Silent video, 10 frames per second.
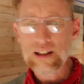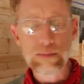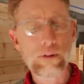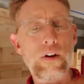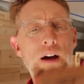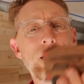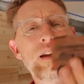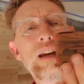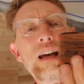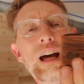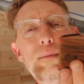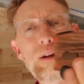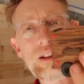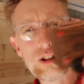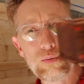I simplified it, and I
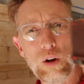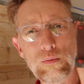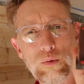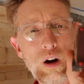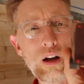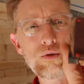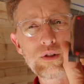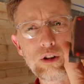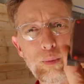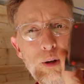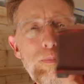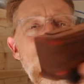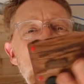made this one where I used a little bit of